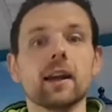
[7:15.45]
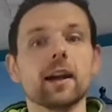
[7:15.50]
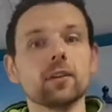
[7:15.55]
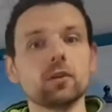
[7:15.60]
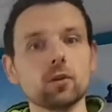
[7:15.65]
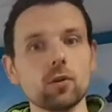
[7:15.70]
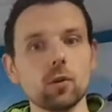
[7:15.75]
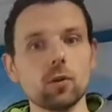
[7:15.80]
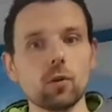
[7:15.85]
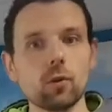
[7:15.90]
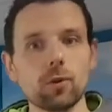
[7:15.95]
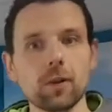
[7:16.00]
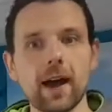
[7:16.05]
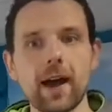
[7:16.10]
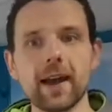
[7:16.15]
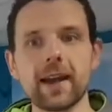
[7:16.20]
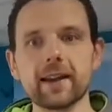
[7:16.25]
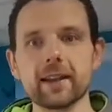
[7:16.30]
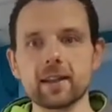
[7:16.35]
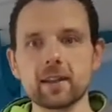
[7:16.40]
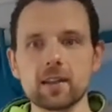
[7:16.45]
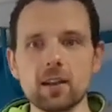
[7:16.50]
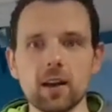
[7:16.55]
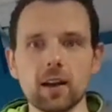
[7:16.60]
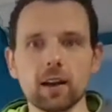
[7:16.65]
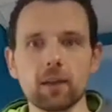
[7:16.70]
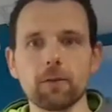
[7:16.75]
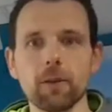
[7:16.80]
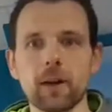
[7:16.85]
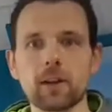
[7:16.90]
and doing all that in a
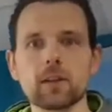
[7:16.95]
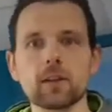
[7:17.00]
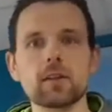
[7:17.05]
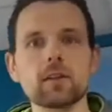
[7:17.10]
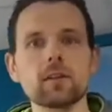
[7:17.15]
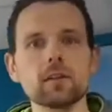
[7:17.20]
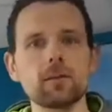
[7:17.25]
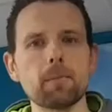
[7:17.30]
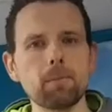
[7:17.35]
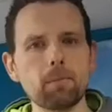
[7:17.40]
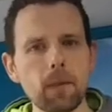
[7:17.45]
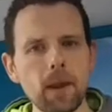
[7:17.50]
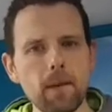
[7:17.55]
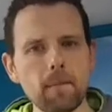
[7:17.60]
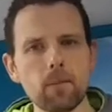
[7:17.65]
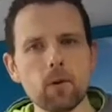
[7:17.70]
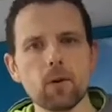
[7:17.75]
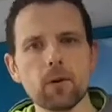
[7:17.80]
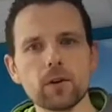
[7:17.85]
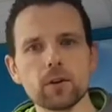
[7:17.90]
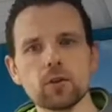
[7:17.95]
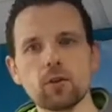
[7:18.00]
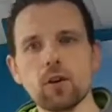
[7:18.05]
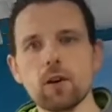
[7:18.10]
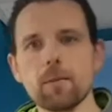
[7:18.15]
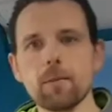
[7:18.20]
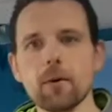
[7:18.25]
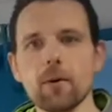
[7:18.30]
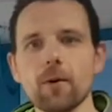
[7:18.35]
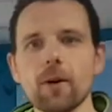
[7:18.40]
circuit fashion. So it's a bit more
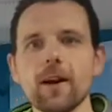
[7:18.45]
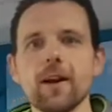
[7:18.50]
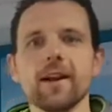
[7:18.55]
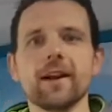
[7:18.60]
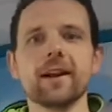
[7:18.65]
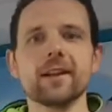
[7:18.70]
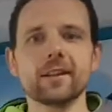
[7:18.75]
enjoyable.